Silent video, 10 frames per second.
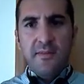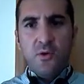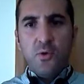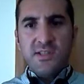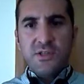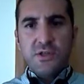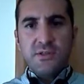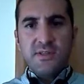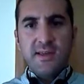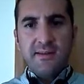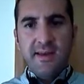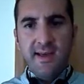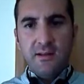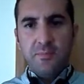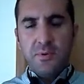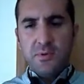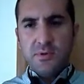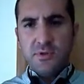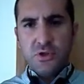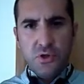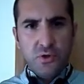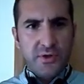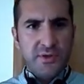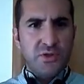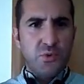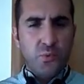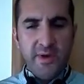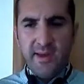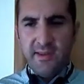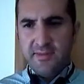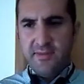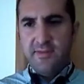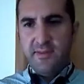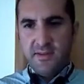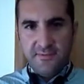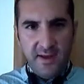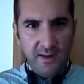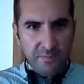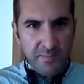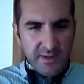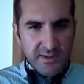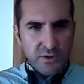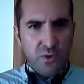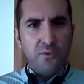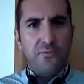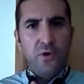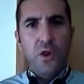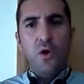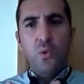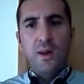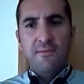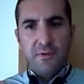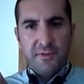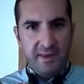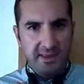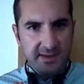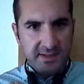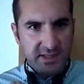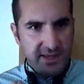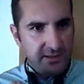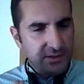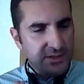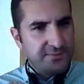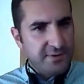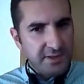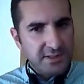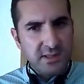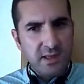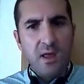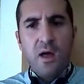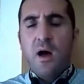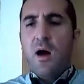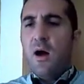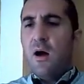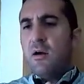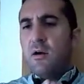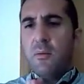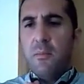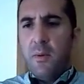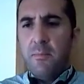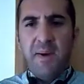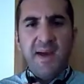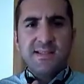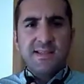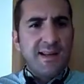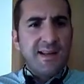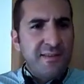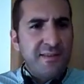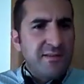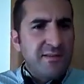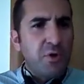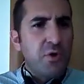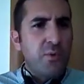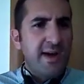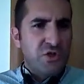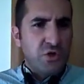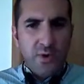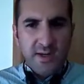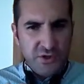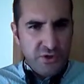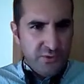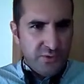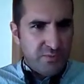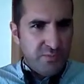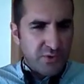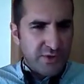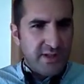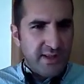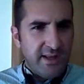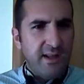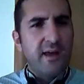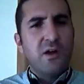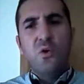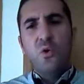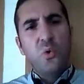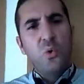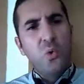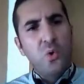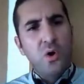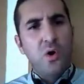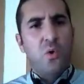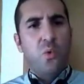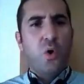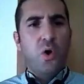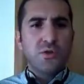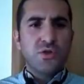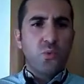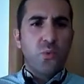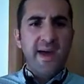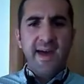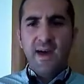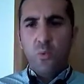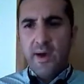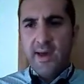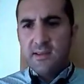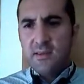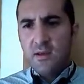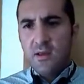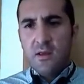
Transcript: The questions that help students with the development of low-level thinking skills first are basically the WH questions mostly, like who, what, where, when,